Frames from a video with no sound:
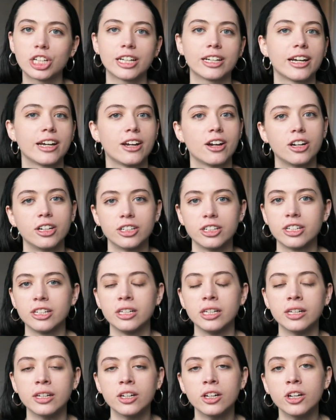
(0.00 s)
Like, I
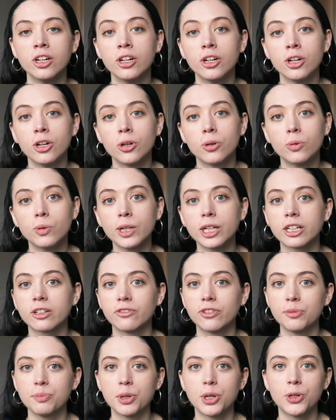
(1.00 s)
already work
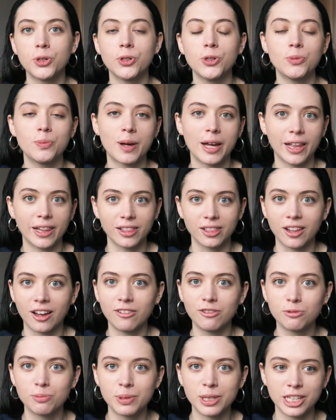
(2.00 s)
from home, I
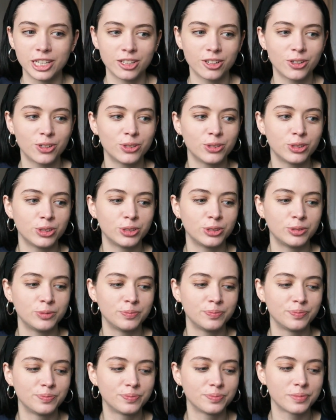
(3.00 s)
love being
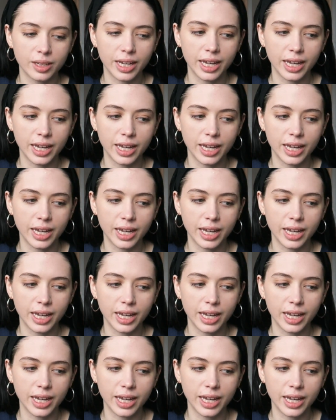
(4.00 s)
home,